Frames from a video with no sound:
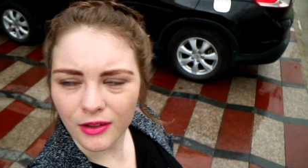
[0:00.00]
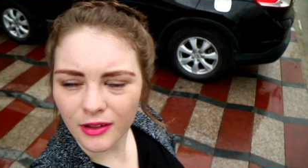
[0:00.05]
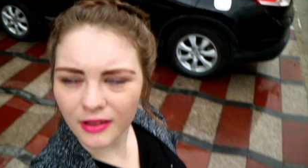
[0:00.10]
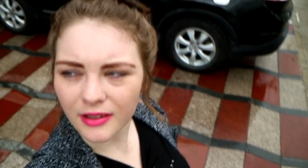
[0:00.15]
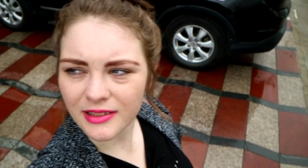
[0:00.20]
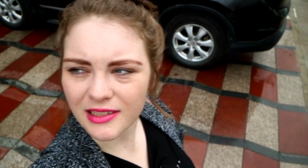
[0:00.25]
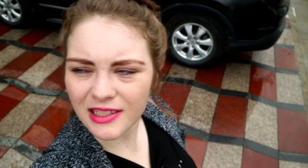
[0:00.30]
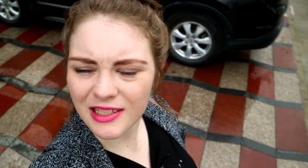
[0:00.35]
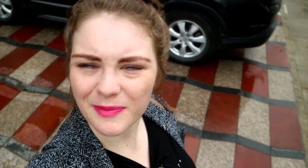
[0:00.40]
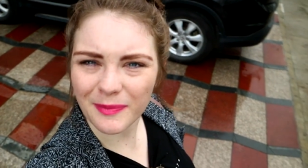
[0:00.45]

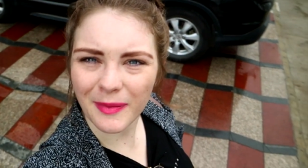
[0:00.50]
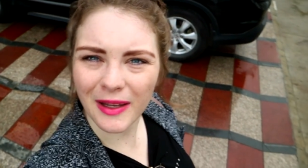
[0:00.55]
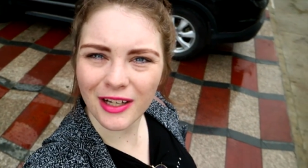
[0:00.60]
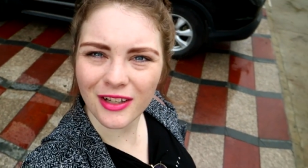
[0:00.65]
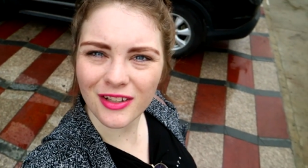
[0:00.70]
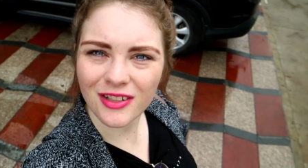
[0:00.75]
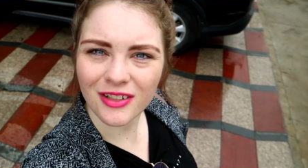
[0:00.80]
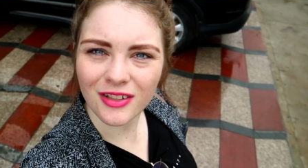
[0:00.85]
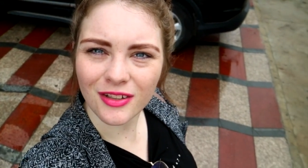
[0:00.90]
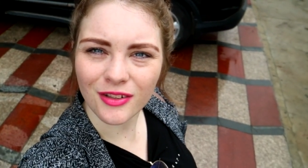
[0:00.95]
It's just
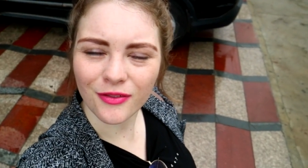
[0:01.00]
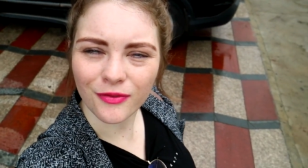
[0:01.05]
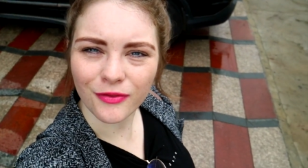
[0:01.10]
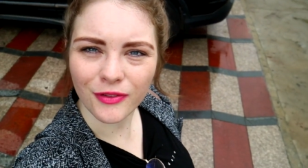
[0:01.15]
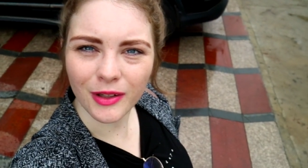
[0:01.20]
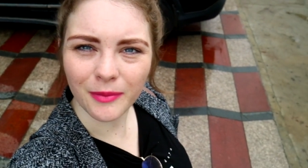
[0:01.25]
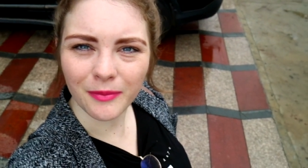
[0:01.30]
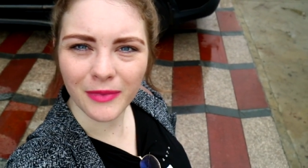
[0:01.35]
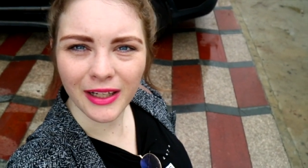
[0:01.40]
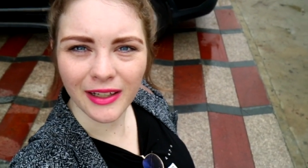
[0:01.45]
better to
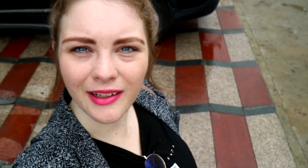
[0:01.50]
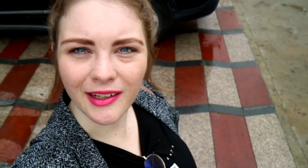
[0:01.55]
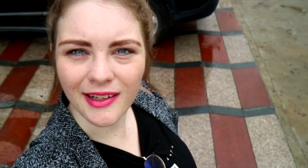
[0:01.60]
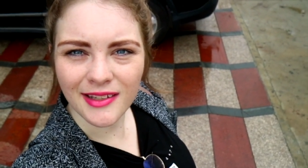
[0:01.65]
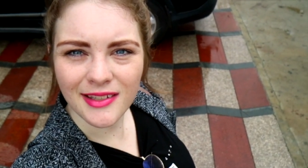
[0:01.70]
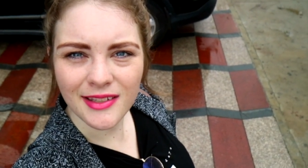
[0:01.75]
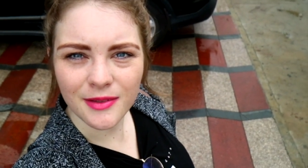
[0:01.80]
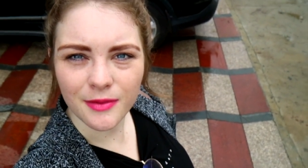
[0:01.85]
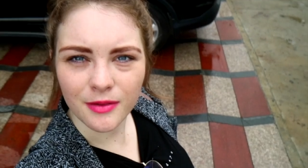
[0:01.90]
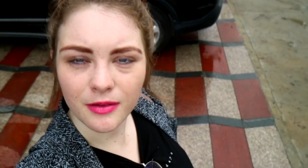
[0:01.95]
film like
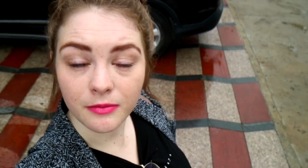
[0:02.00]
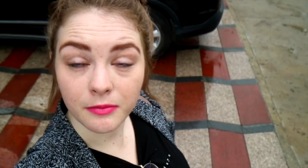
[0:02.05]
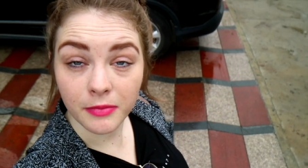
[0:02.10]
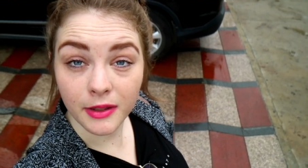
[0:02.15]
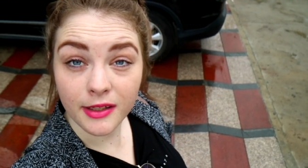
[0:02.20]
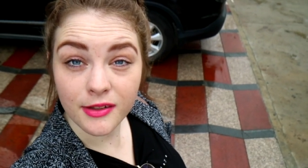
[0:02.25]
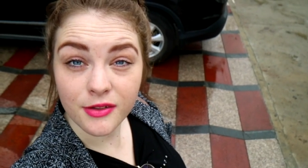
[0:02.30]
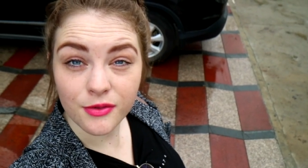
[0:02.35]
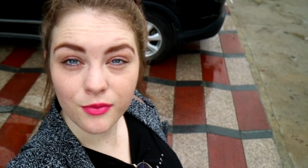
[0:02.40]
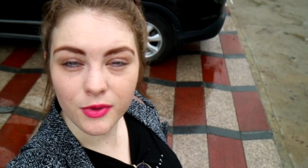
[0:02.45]
this, but
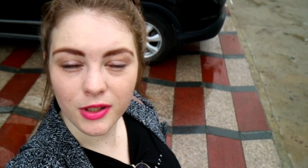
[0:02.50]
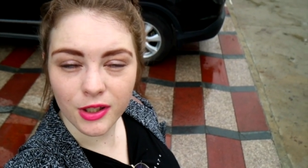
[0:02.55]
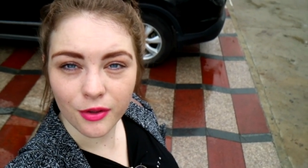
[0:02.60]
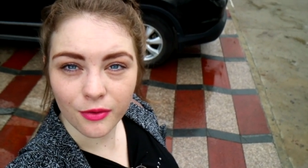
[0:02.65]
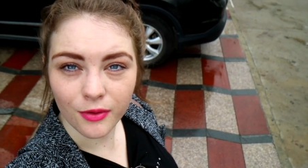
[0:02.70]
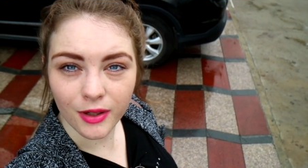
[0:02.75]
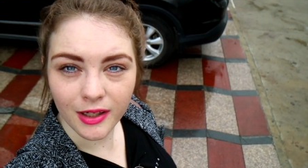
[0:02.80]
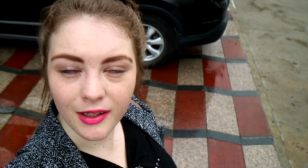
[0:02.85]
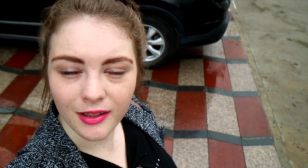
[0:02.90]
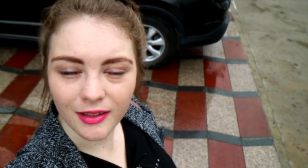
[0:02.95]
it's weird,
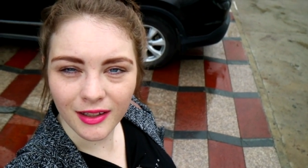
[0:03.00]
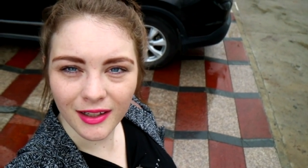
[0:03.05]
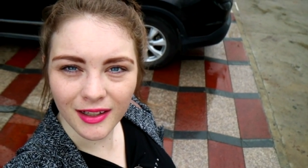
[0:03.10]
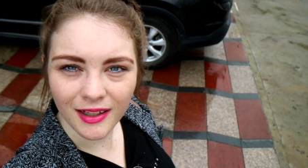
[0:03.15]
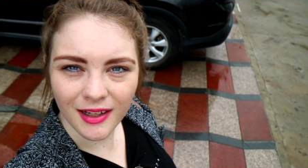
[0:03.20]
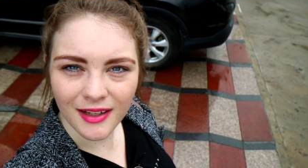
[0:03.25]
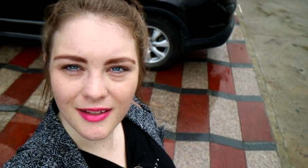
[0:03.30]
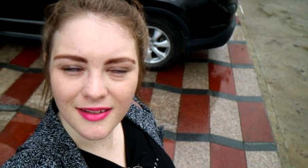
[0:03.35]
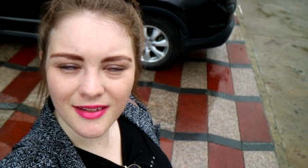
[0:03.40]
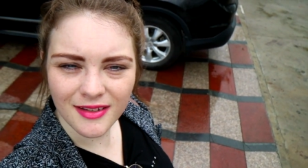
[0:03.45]
right? I
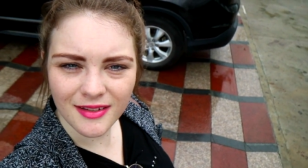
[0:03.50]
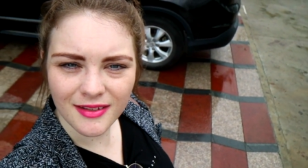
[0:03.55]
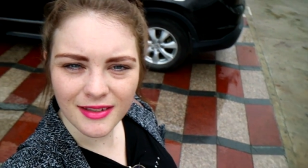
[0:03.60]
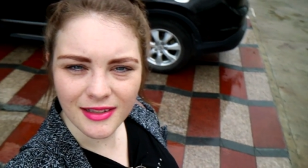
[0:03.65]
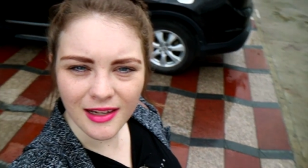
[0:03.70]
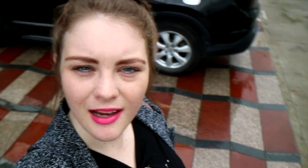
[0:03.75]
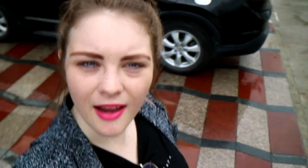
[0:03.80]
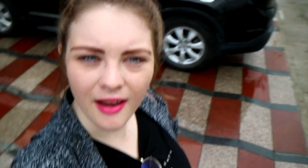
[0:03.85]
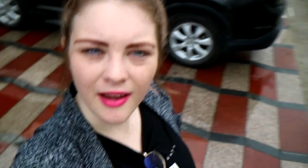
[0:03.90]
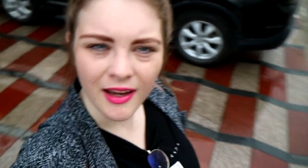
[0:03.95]
can't see the
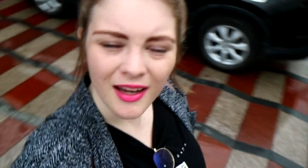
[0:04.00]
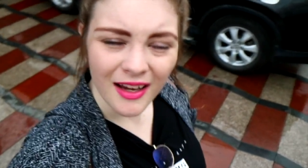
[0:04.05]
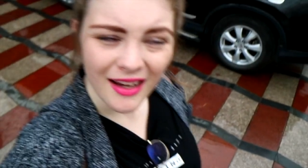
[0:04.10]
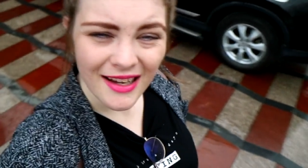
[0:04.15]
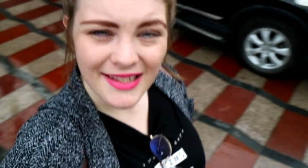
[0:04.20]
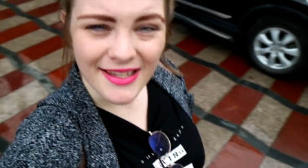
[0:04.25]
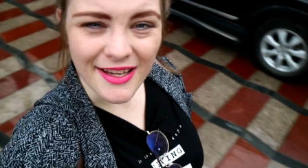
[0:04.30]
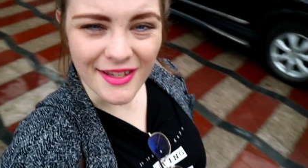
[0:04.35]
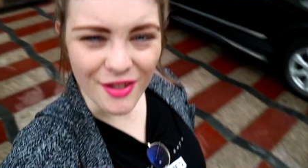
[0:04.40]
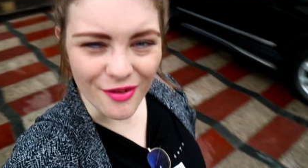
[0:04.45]
sky.
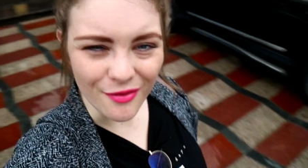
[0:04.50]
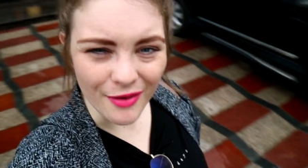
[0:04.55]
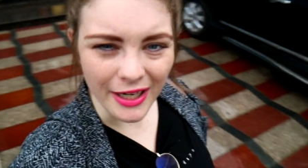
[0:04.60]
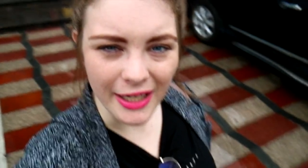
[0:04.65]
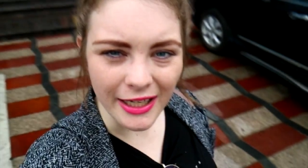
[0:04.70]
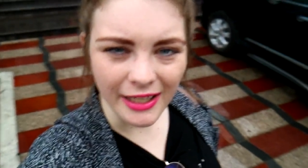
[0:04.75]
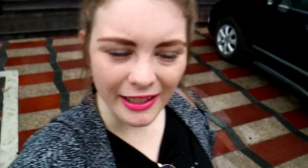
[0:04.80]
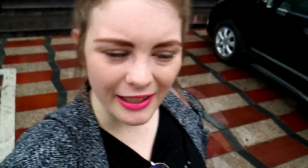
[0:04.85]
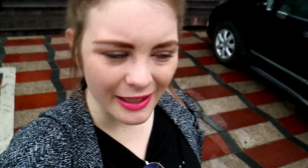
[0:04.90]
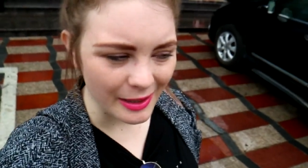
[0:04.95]
It's also
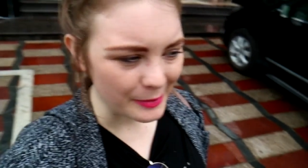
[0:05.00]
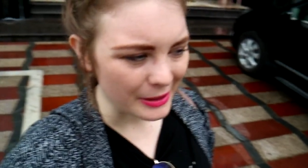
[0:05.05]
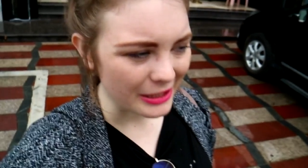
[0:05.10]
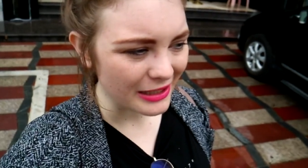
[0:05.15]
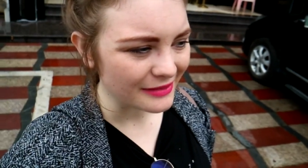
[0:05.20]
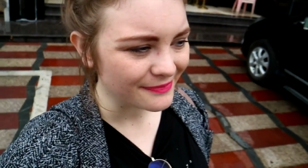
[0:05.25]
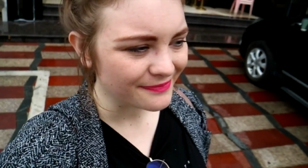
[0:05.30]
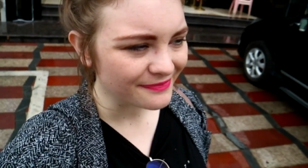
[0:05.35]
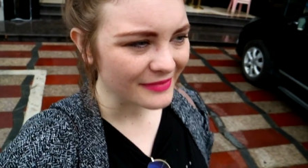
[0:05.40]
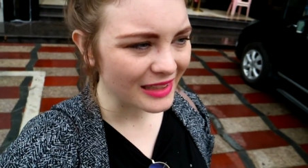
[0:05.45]
raining a little bit.
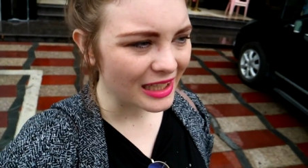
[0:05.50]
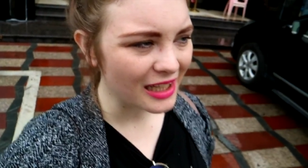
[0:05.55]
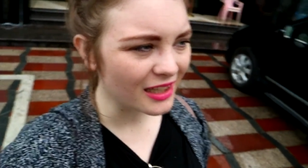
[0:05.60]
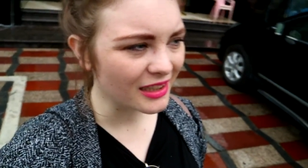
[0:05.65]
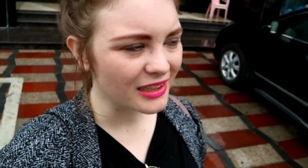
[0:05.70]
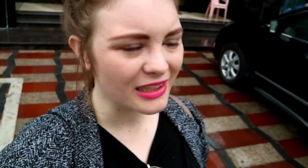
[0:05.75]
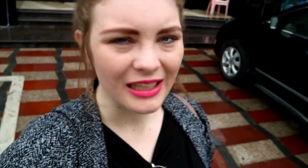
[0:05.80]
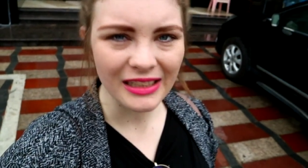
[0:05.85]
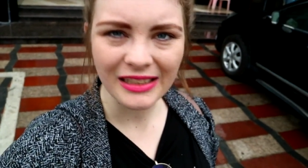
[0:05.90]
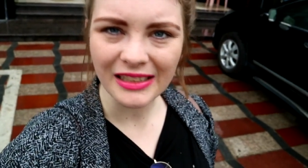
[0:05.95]
Ah,
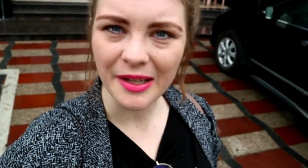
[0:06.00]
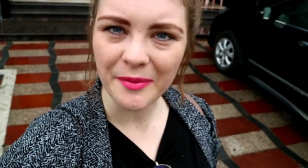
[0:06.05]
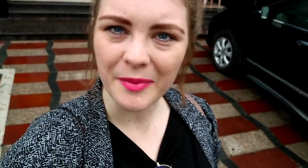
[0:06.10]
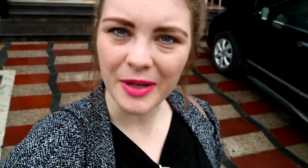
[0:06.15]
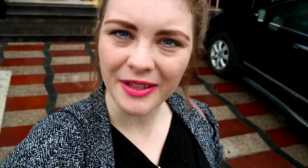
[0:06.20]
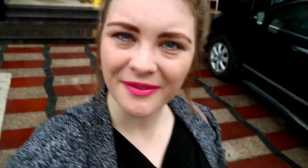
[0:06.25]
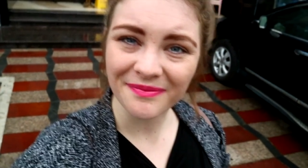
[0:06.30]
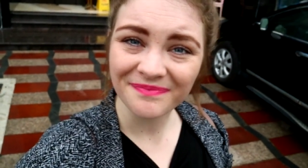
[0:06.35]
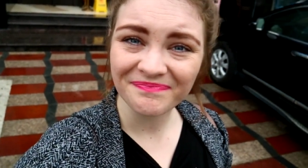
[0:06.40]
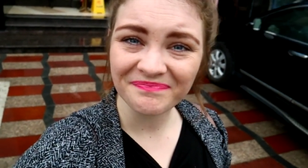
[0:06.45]
god damn
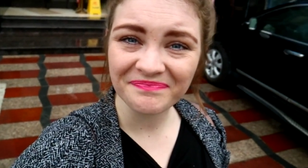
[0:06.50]
it.